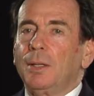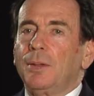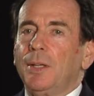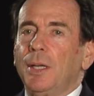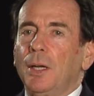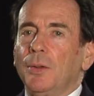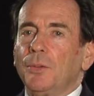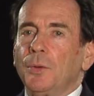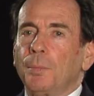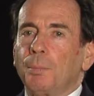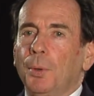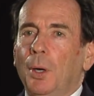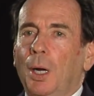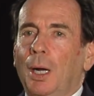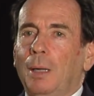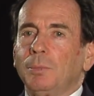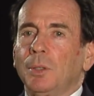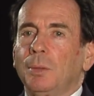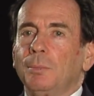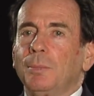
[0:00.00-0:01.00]
The other
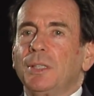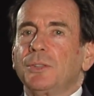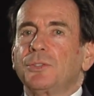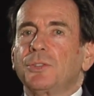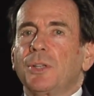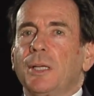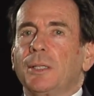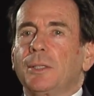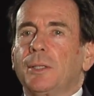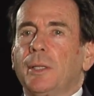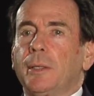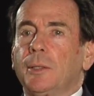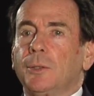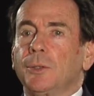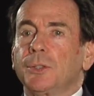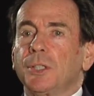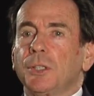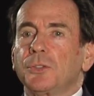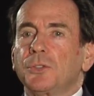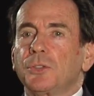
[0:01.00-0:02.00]
problem is that there are
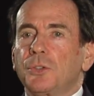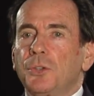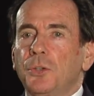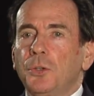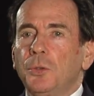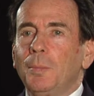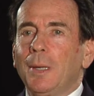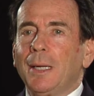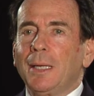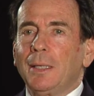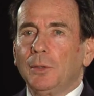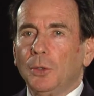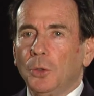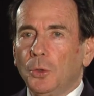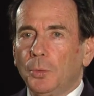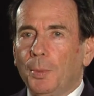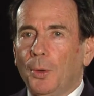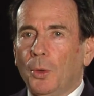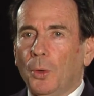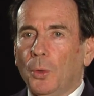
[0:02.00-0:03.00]
just too many
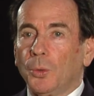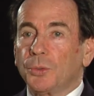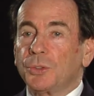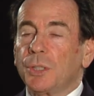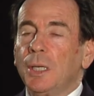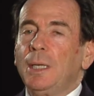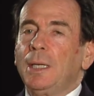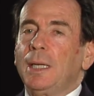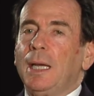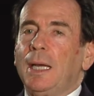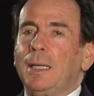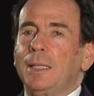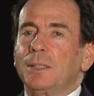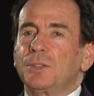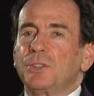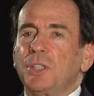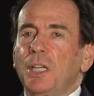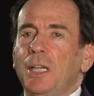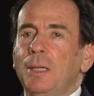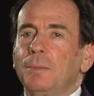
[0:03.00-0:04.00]
loopholes, and it
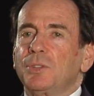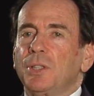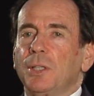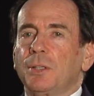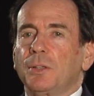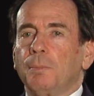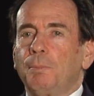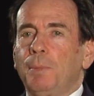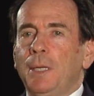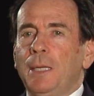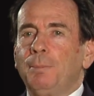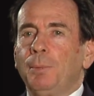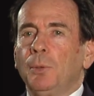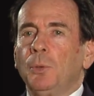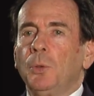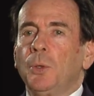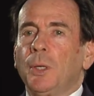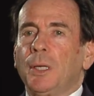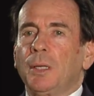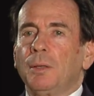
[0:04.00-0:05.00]
seems that the people
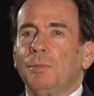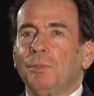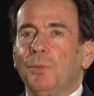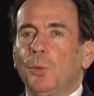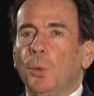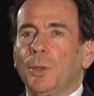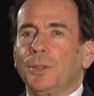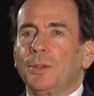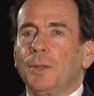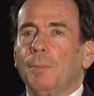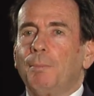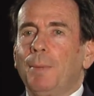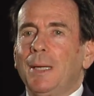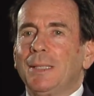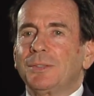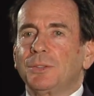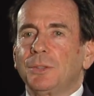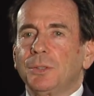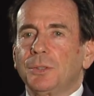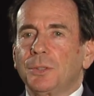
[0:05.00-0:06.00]
who can afford the
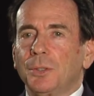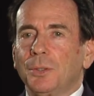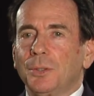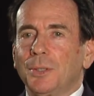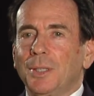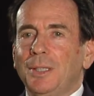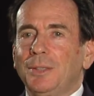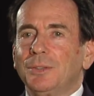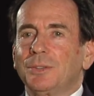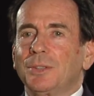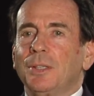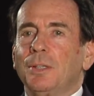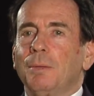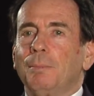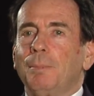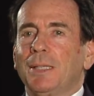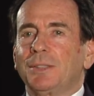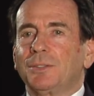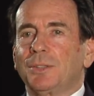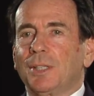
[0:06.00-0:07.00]
best attorneys and the
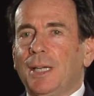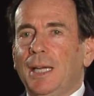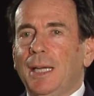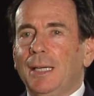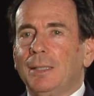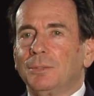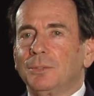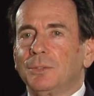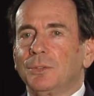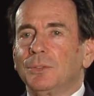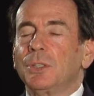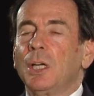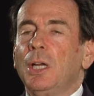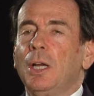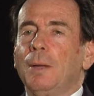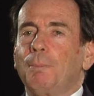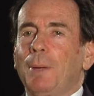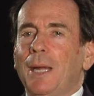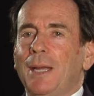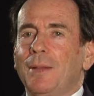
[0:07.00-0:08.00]
best accountants
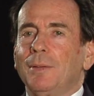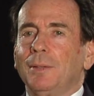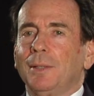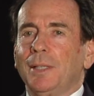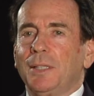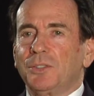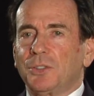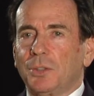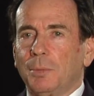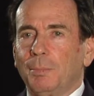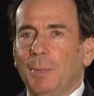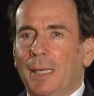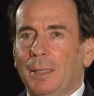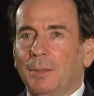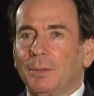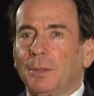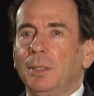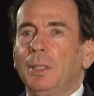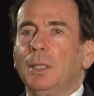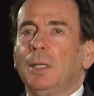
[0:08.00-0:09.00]
pay the least
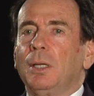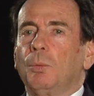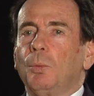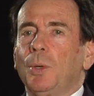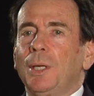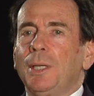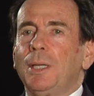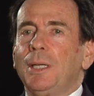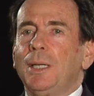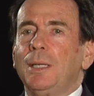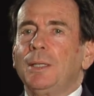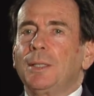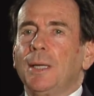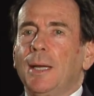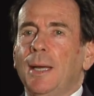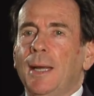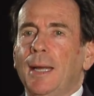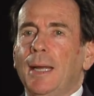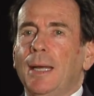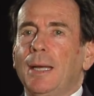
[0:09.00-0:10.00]
amount. We need to
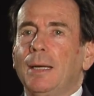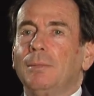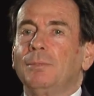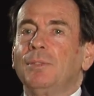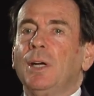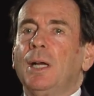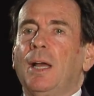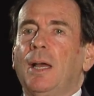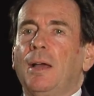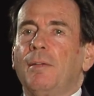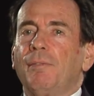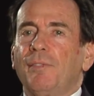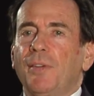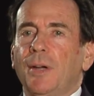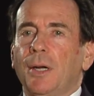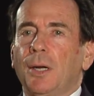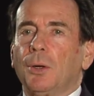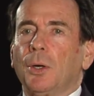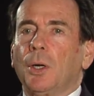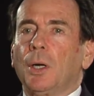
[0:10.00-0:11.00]
have a
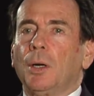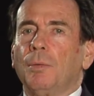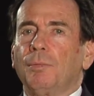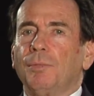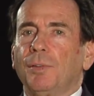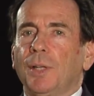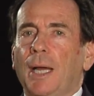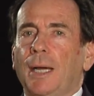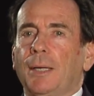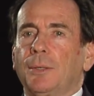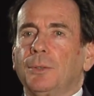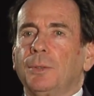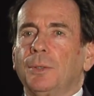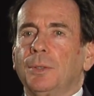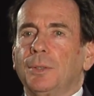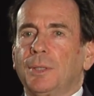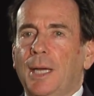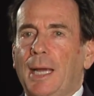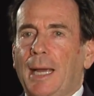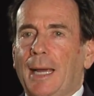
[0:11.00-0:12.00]
fairer, flatter
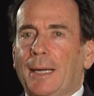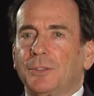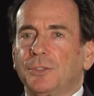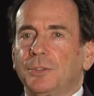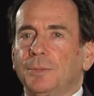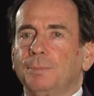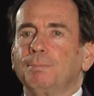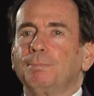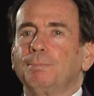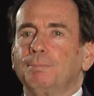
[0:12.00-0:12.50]
tax.